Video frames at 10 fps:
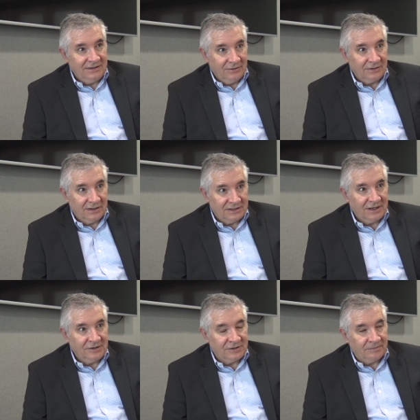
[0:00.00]
in the
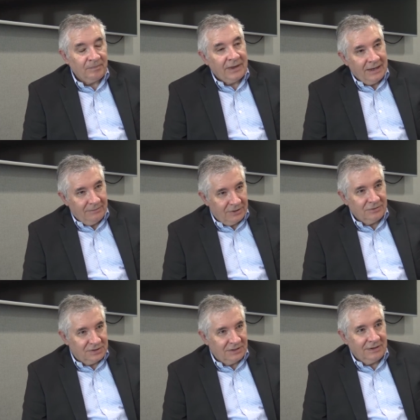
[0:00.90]
organisation but
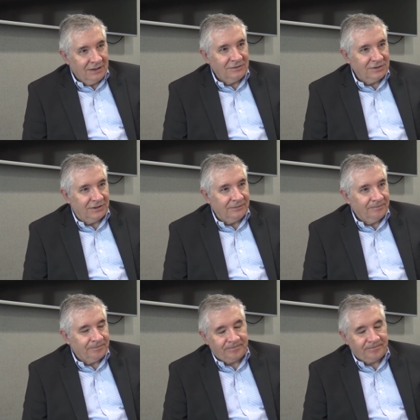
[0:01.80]
also knows you,